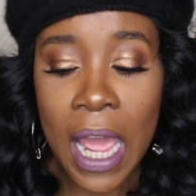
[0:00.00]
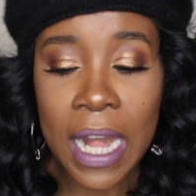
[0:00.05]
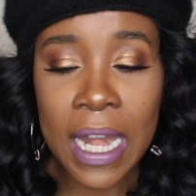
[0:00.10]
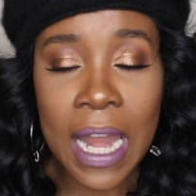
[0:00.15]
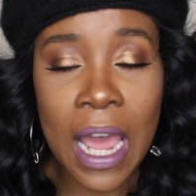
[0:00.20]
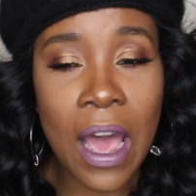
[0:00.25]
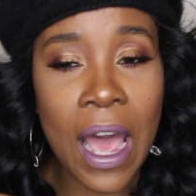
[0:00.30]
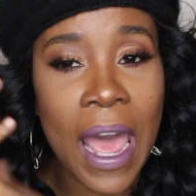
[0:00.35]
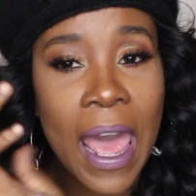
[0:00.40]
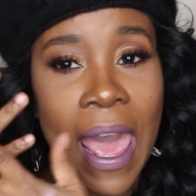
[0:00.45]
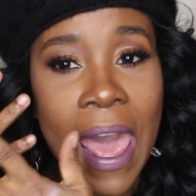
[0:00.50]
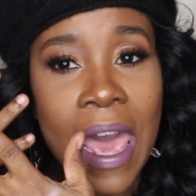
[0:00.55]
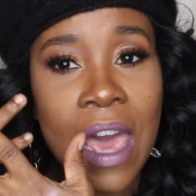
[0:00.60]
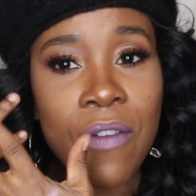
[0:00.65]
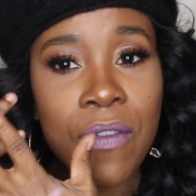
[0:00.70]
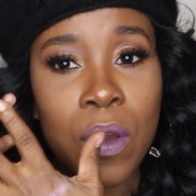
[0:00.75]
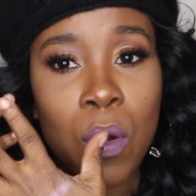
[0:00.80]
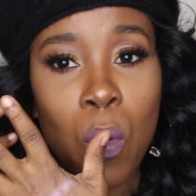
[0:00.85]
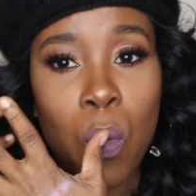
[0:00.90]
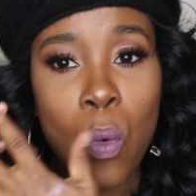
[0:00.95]
Now, I
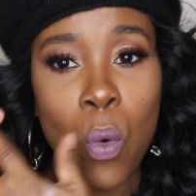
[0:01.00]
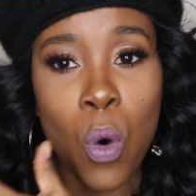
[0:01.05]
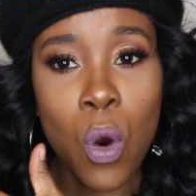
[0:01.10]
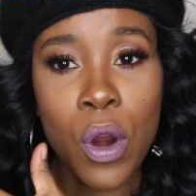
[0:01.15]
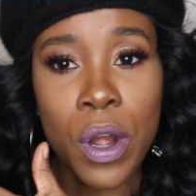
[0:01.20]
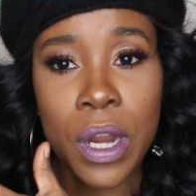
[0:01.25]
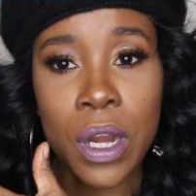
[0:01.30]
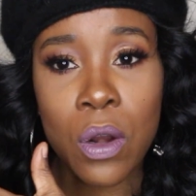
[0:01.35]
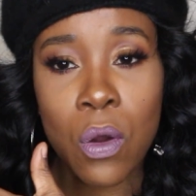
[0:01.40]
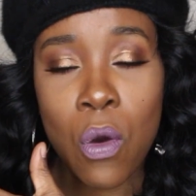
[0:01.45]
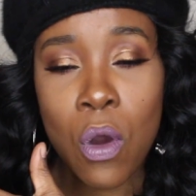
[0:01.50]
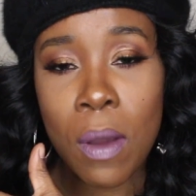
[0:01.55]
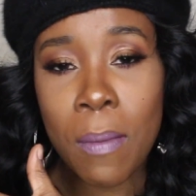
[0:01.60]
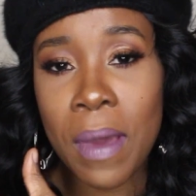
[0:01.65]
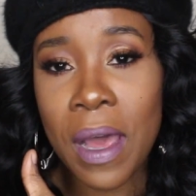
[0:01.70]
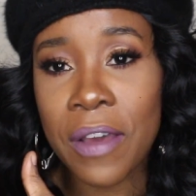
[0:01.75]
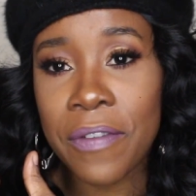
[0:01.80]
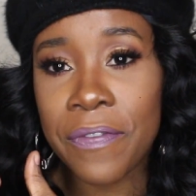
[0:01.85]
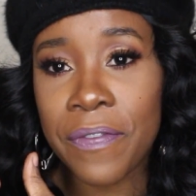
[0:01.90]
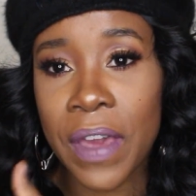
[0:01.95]
haven't worn it on
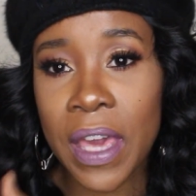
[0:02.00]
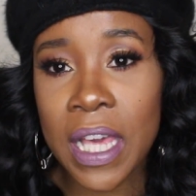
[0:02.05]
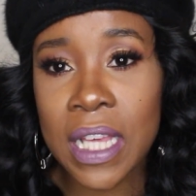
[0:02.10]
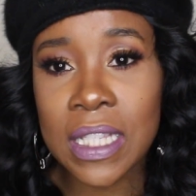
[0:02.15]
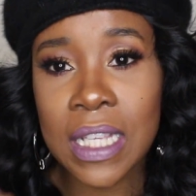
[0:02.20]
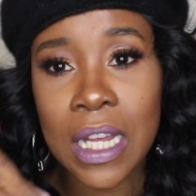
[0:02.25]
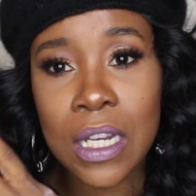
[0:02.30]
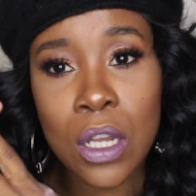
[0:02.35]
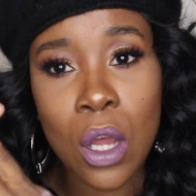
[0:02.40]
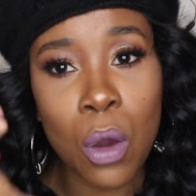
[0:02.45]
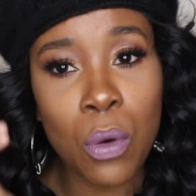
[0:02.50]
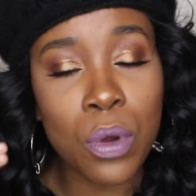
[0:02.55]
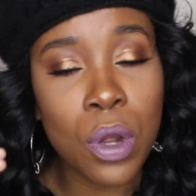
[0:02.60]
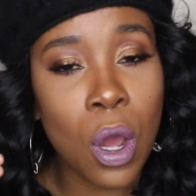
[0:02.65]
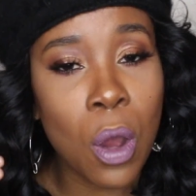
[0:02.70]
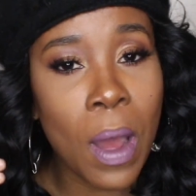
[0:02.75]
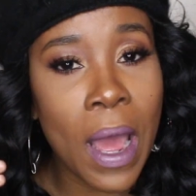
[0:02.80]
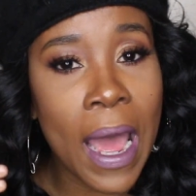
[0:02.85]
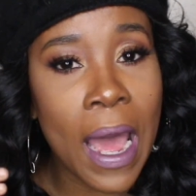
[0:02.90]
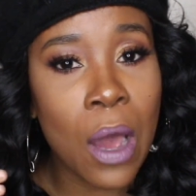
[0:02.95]
my face. I don't
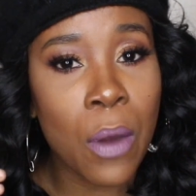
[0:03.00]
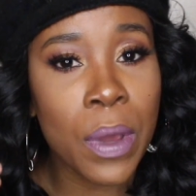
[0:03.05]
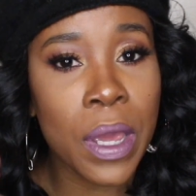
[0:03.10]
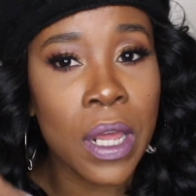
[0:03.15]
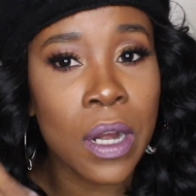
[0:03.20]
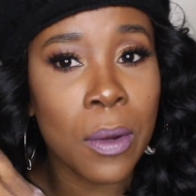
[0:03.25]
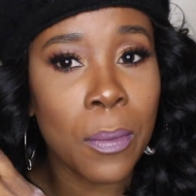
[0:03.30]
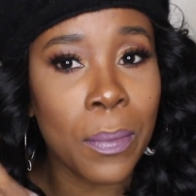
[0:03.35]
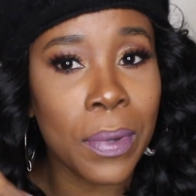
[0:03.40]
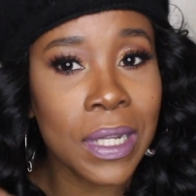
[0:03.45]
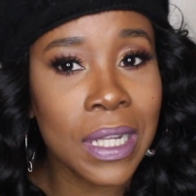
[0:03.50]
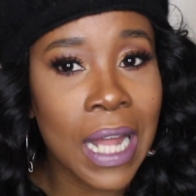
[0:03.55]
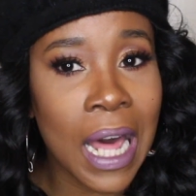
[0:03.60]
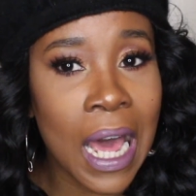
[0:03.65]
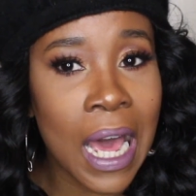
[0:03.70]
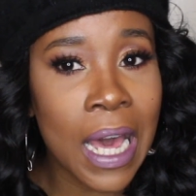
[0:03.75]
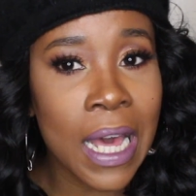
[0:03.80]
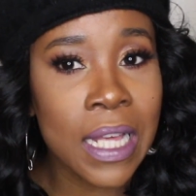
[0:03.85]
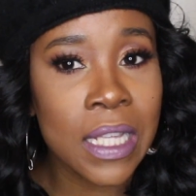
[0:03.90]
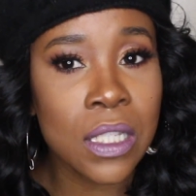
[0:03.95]
know how it
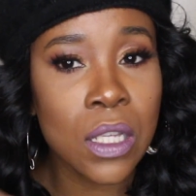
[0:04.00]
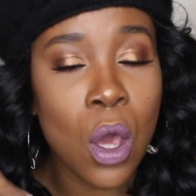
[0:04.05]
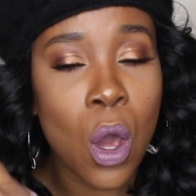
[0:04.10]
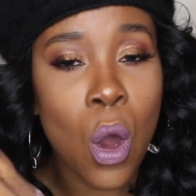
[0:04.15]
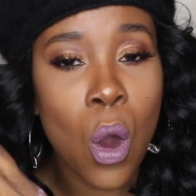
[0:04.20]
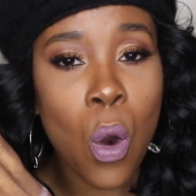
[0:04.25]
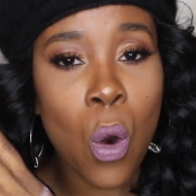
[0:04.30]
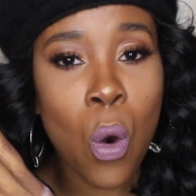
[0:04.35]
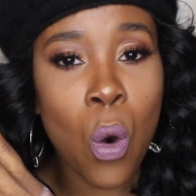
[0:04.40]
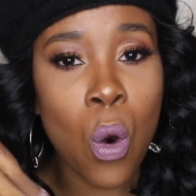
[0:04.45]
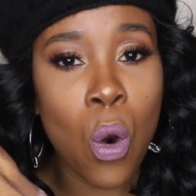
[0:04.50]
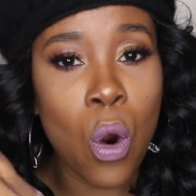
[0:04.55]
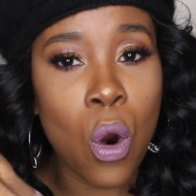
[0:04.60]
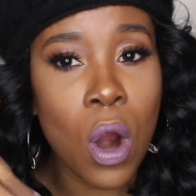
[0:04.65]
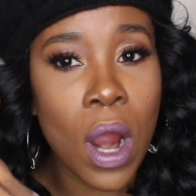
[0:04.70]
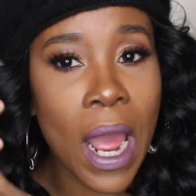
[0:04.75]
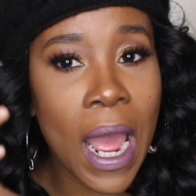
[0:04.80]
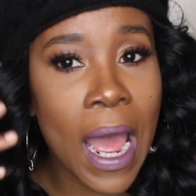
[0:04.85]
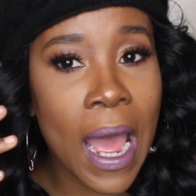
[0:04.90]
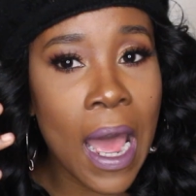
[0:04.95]
applies
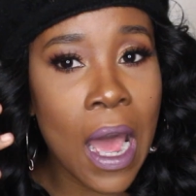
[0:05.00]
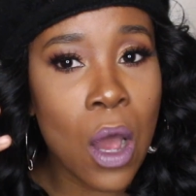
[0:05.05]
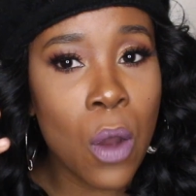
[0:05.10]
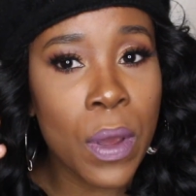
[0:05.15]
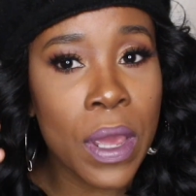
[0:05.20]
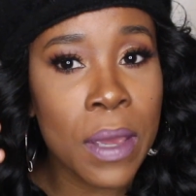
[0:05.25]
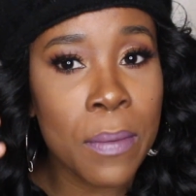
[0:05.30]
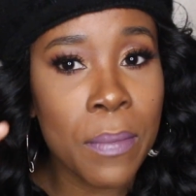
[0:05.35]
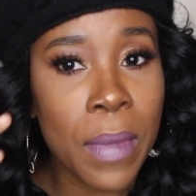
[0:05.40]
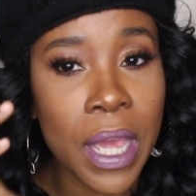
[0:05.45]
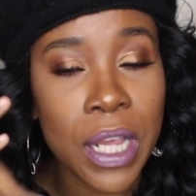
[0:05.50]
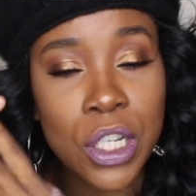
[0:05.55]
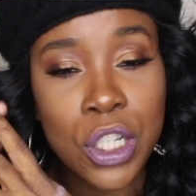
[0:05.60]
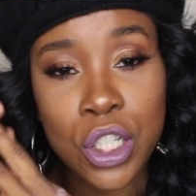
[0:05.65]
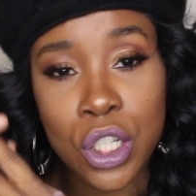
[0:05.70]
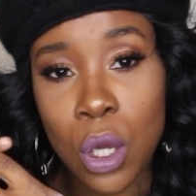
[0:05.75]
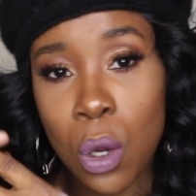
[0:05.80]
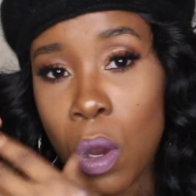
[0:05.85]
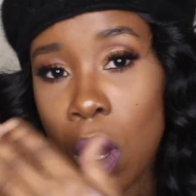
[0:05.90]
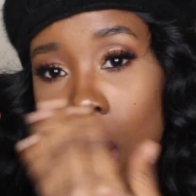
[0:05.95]
or how it may
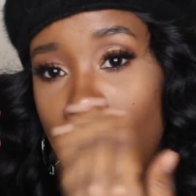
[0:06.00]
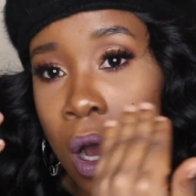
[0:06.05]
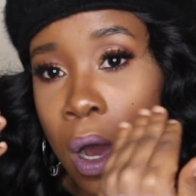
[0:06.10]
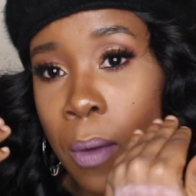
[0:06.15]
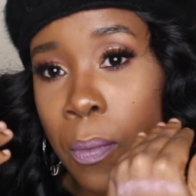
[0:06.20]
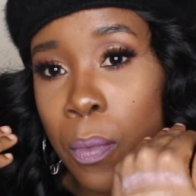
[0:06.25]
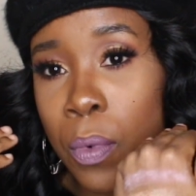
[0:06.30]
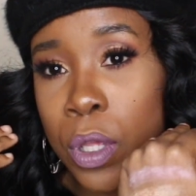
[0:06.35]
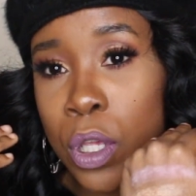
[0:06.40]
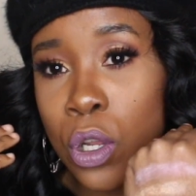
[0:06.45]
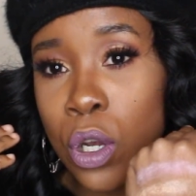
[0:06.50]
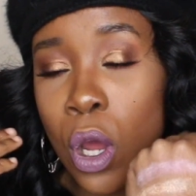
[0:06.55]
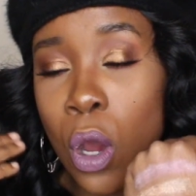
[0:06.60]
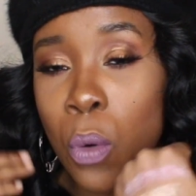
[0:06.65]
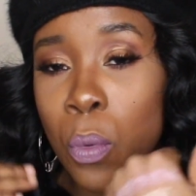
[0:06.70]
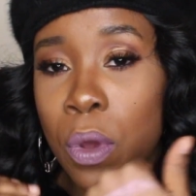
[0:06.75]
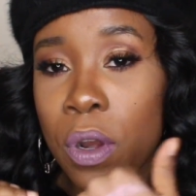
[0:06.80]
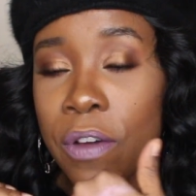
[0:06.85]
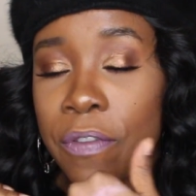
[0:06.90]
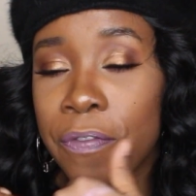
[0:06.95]
show up, you know,
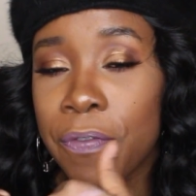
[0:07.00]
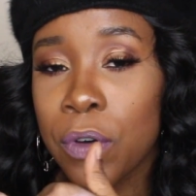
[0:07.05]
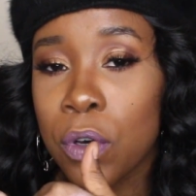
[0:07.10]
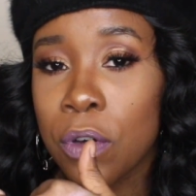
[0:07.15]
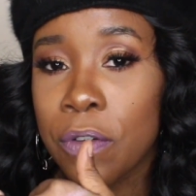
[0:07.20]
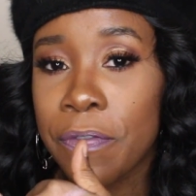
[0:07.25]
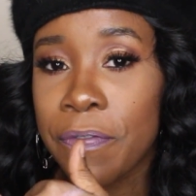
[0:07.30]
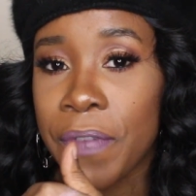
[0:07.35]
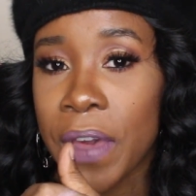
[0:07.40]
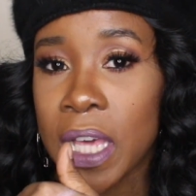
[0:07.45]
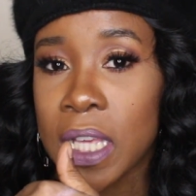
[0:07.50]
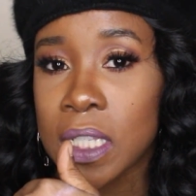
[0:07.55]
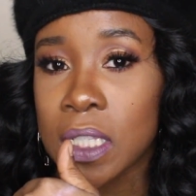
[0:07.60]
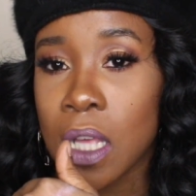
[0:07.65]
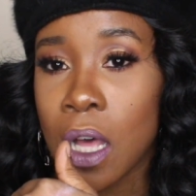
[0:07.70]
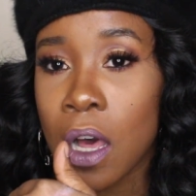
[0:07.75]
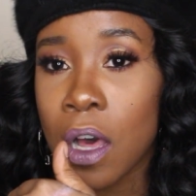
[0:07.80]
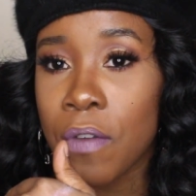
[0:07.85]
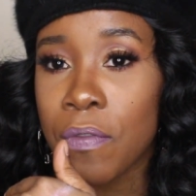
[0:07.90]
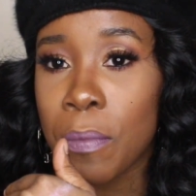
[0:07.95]
with a full face
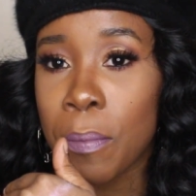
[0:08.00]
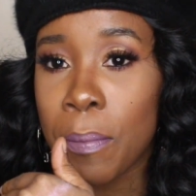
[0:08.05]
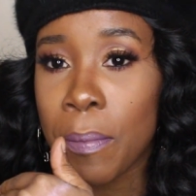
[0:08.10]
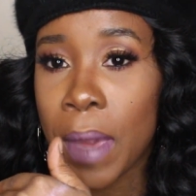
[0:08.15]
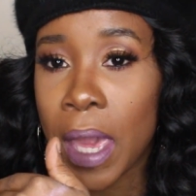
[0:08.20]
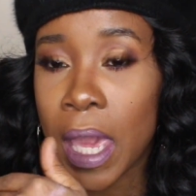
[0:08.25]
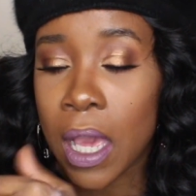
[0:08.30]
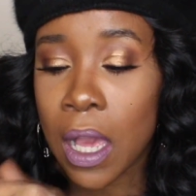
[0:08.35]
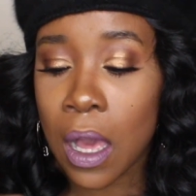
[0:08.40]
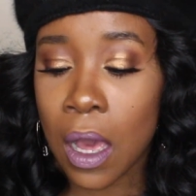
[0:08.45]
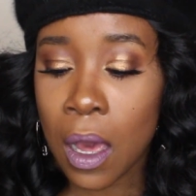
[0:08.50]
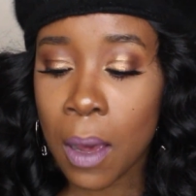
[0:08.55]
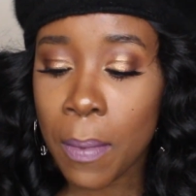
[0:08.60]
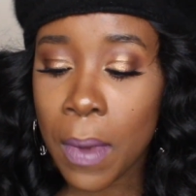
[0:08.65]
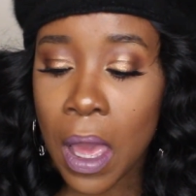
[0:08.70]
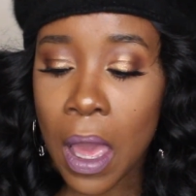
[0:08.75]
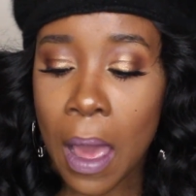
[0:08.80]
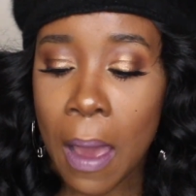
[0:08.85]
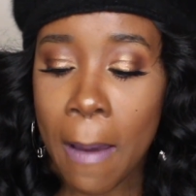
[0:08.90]
of makeup.